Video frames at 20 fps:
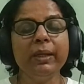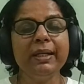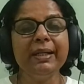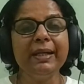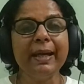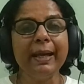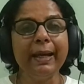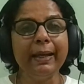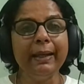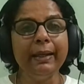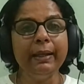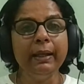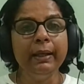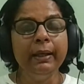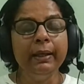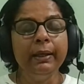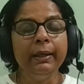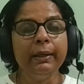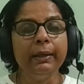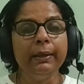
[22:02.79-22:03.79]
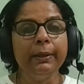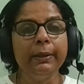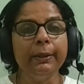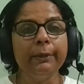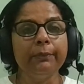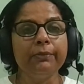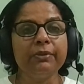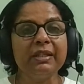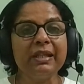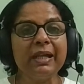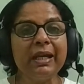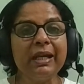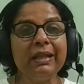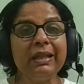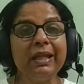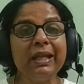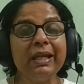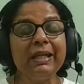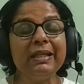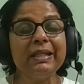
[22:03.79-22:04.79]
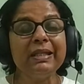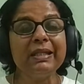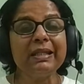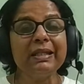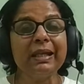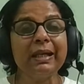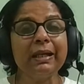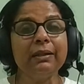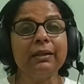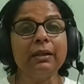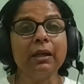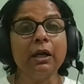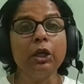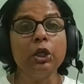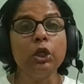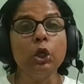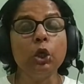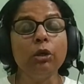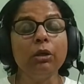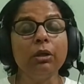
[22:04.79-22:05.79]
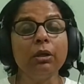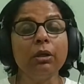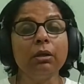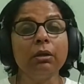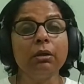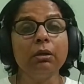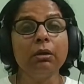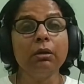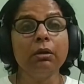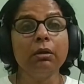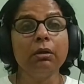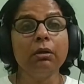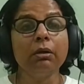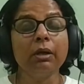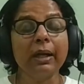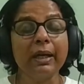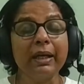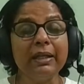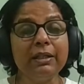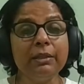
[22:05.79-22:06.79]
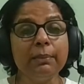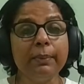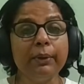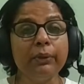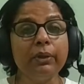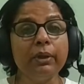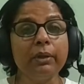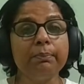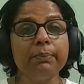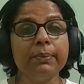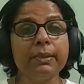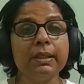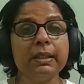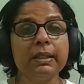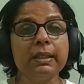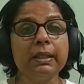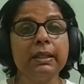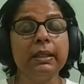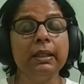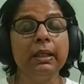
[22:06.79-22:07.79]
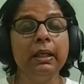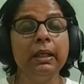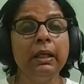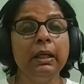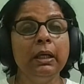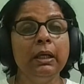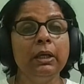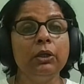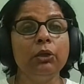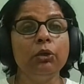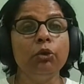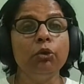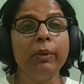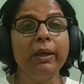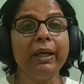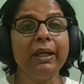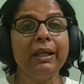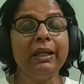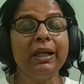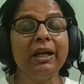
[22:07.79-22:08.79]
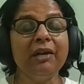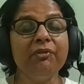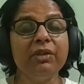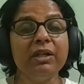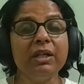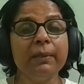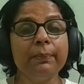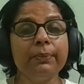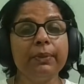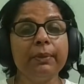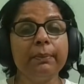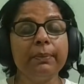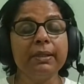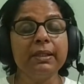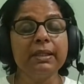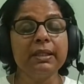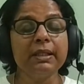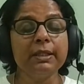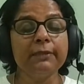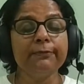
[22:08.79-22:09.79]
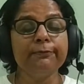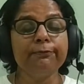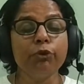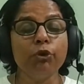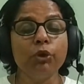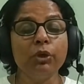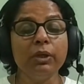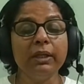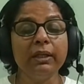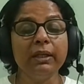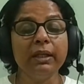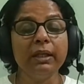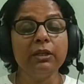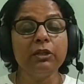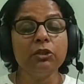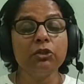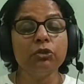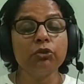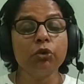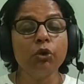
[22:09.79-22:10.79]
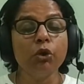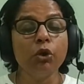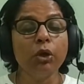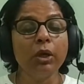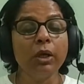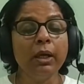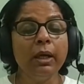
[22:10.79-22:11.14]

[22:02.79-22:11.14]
can uh, say things that are not uh, right about that person you know we can cover up the person's fault and that is wrong